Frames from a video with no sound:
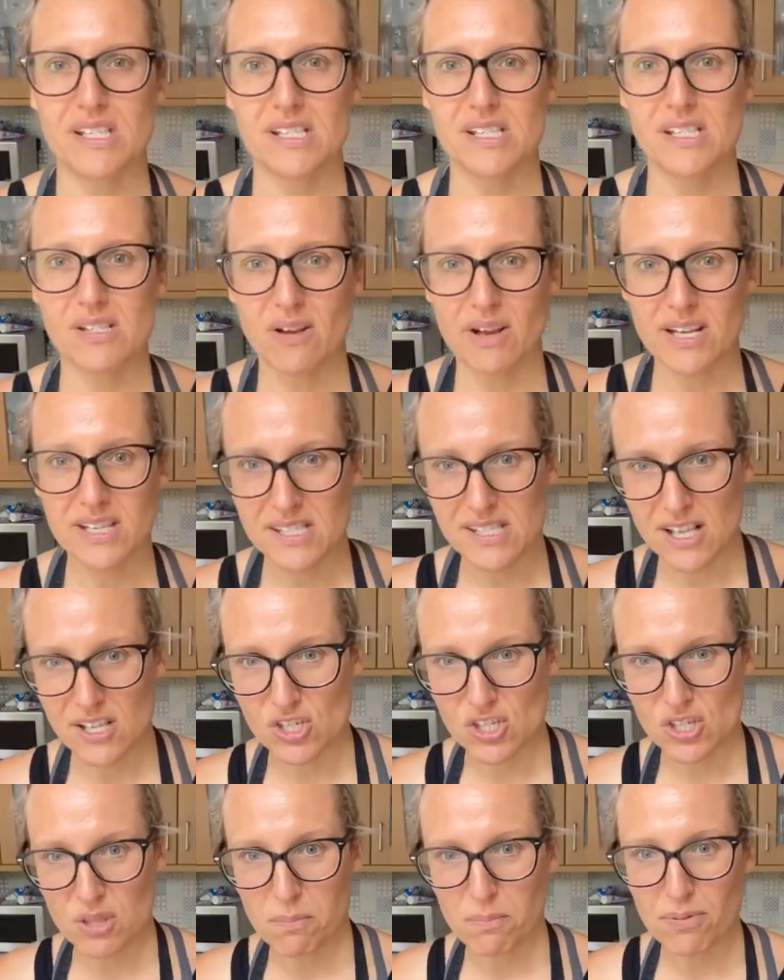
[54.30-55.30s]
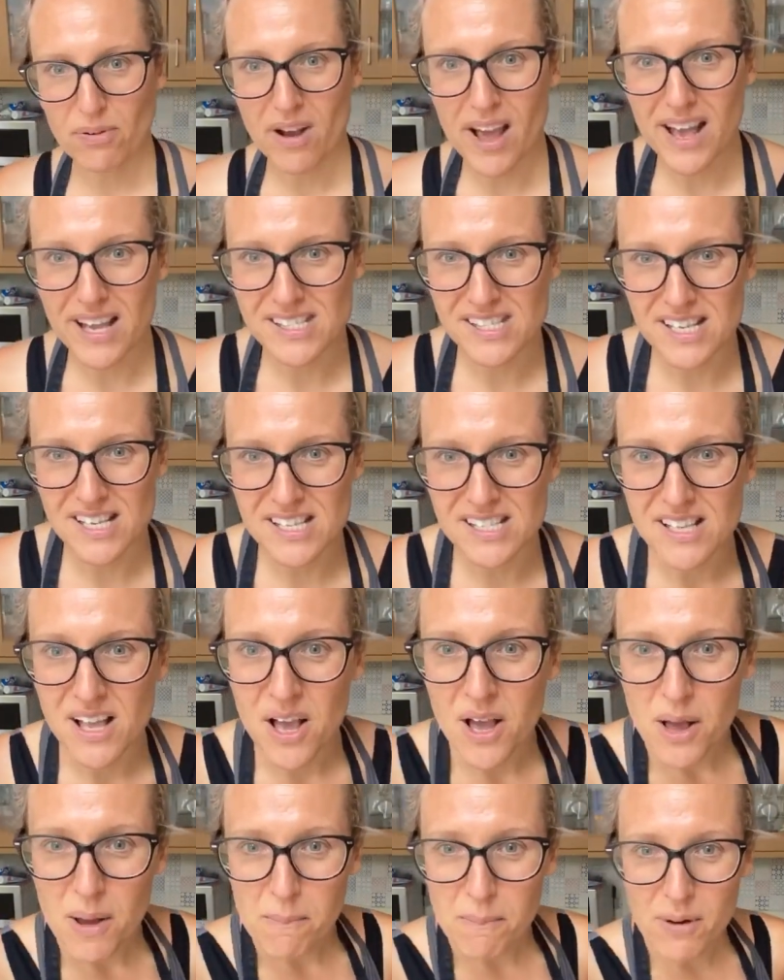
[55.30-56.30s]
so I can send you the prizes.
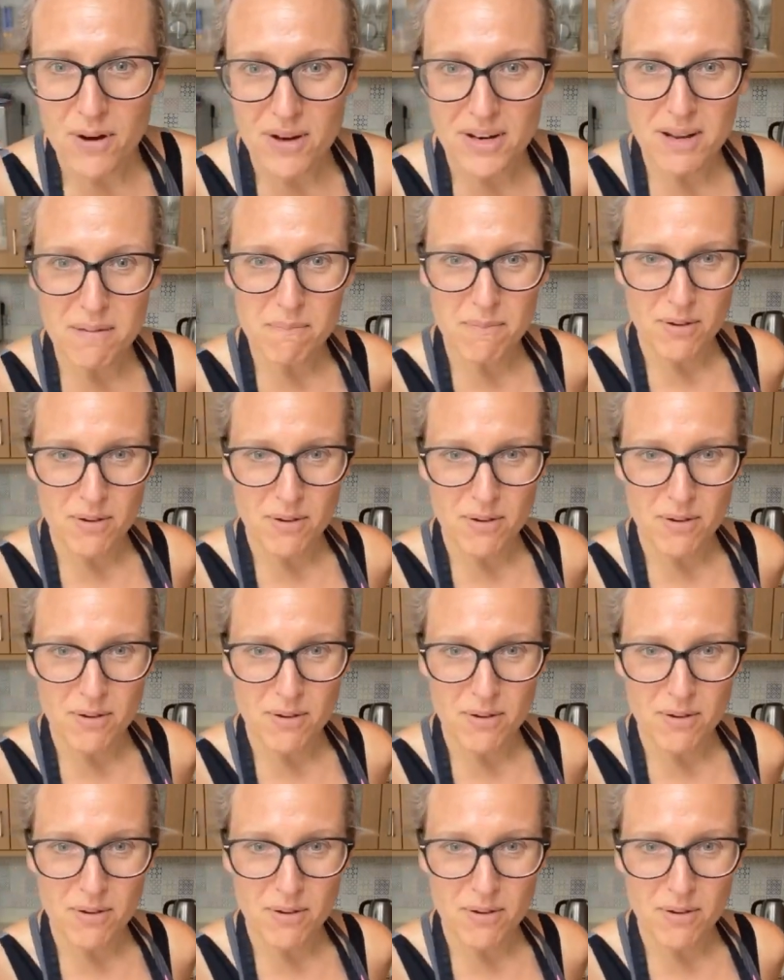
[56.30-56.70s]
Morning.